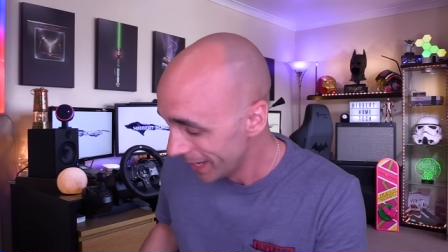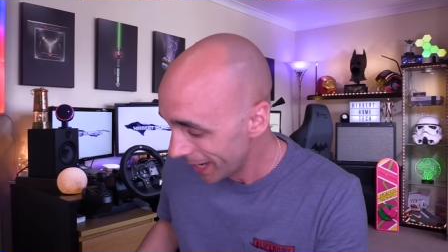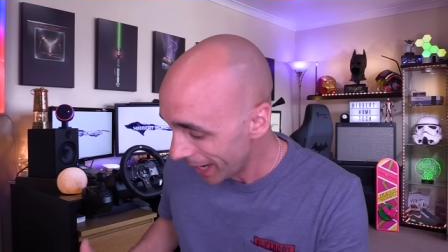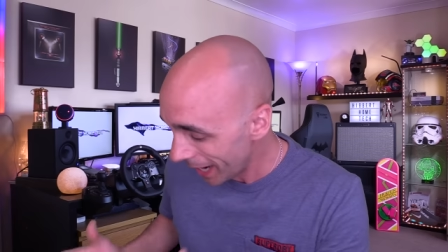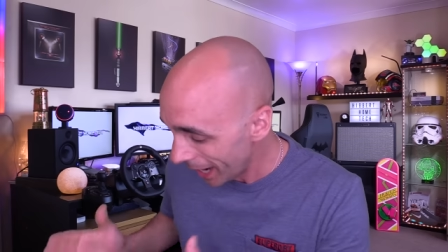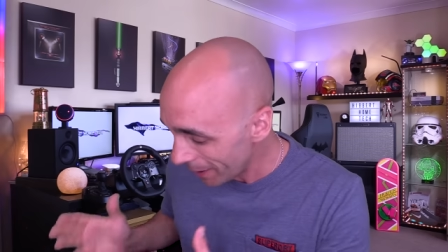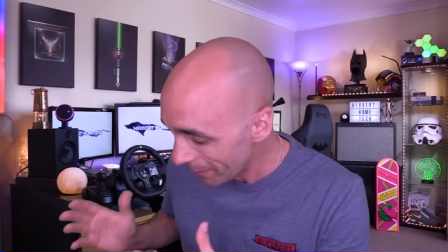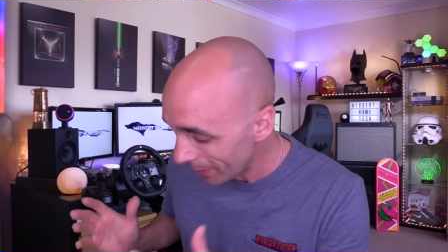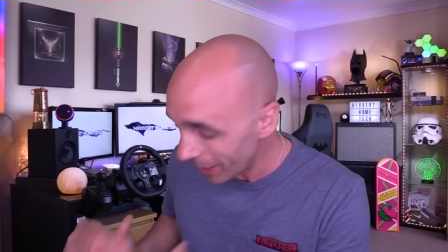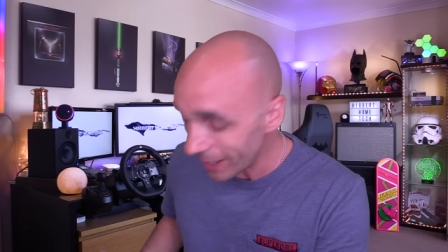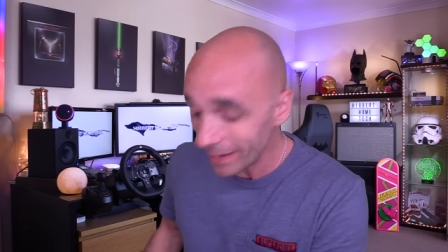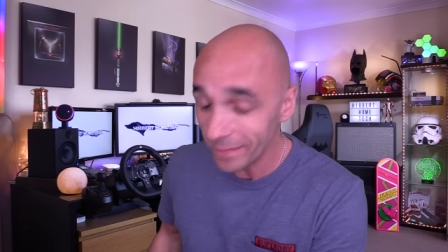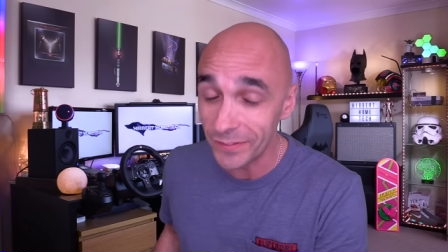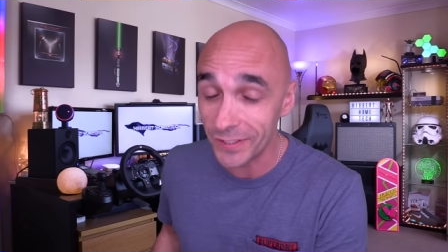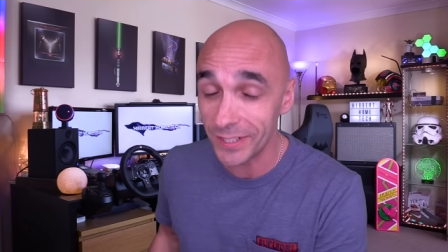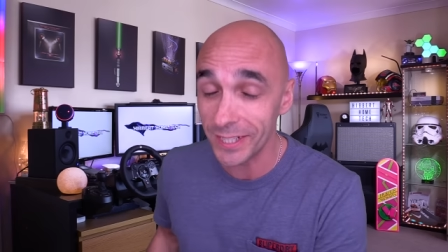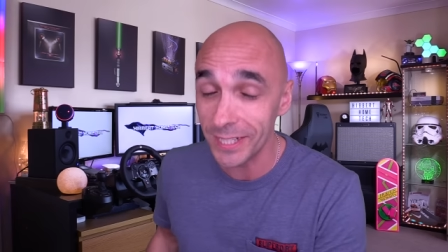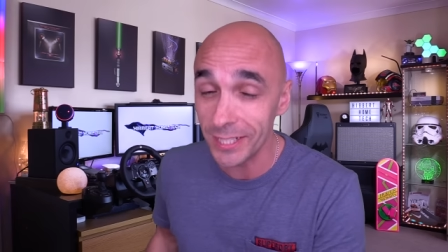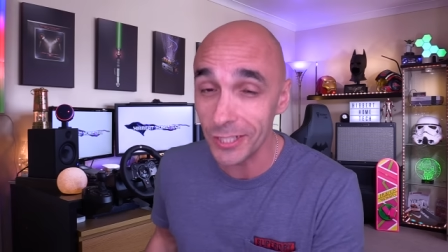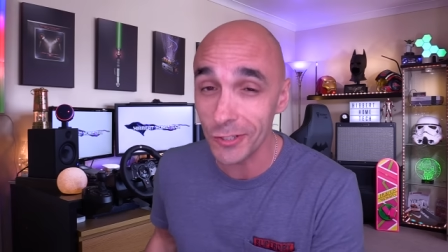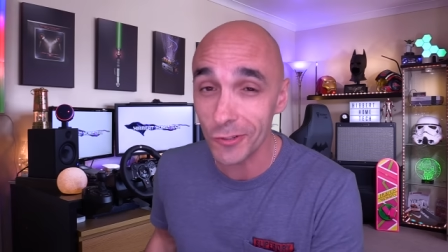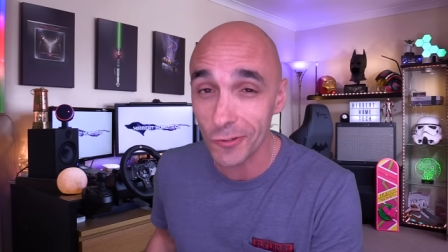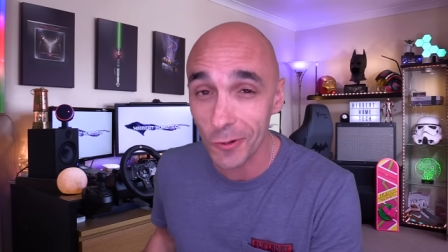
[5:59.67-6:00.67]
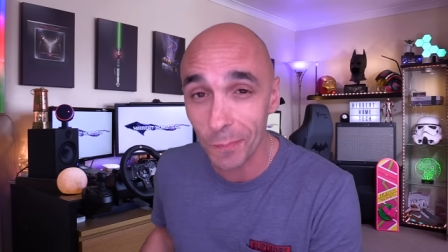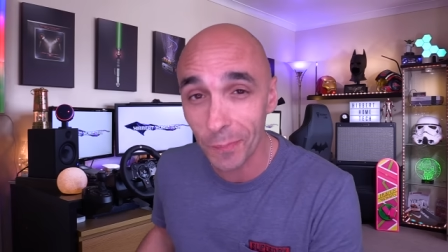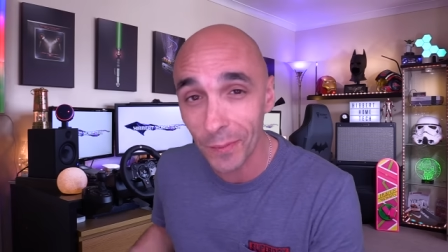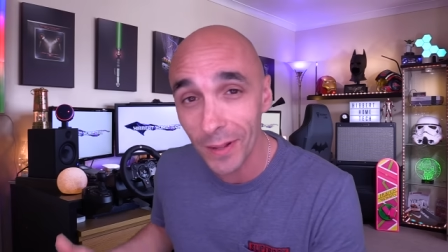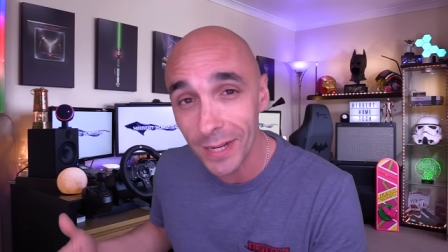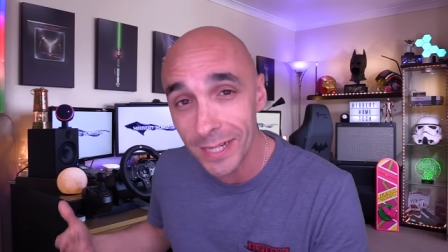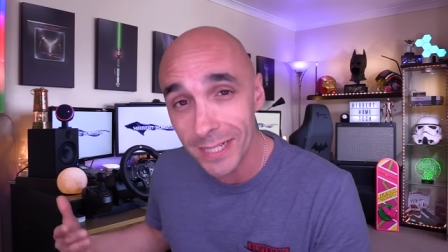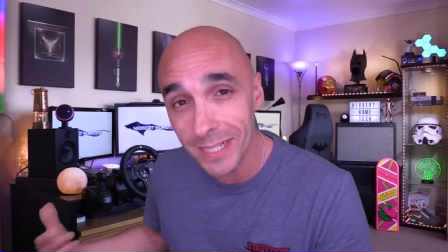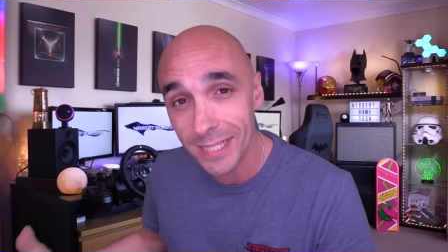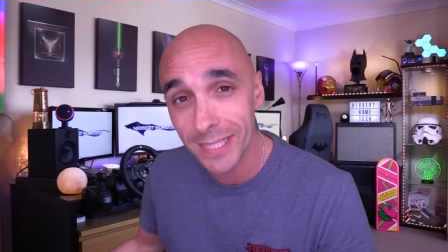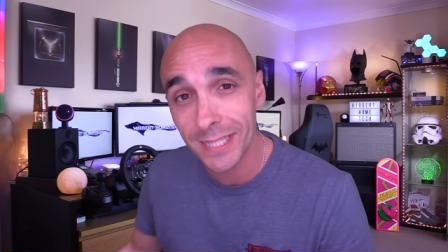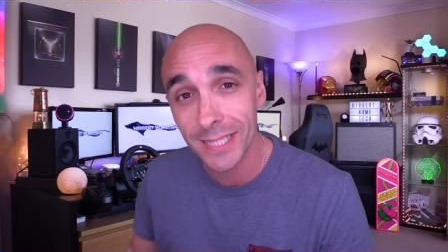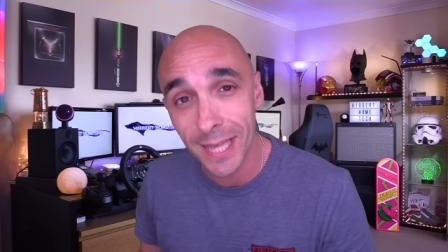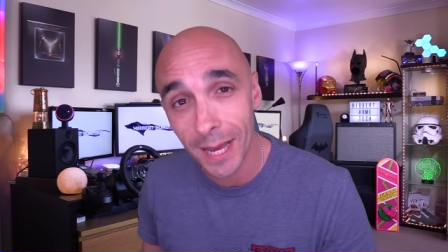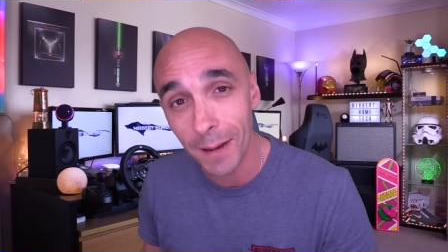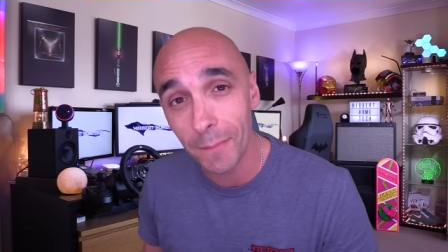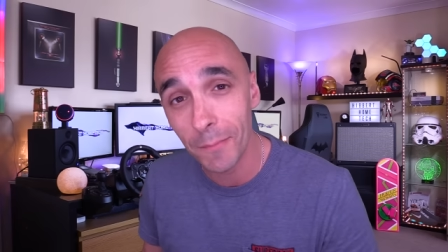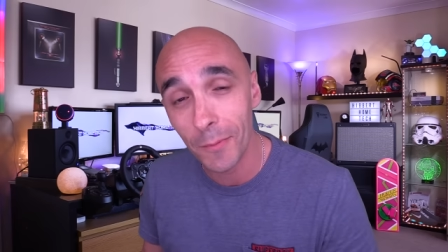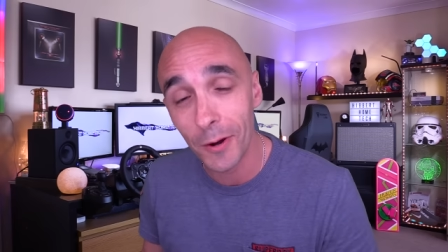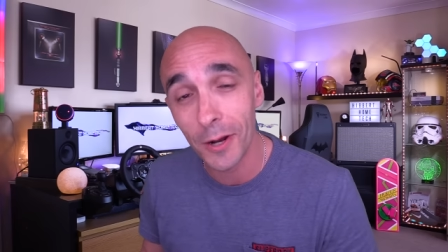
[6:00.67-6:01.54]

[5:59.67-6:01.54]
Um, I have since replaced that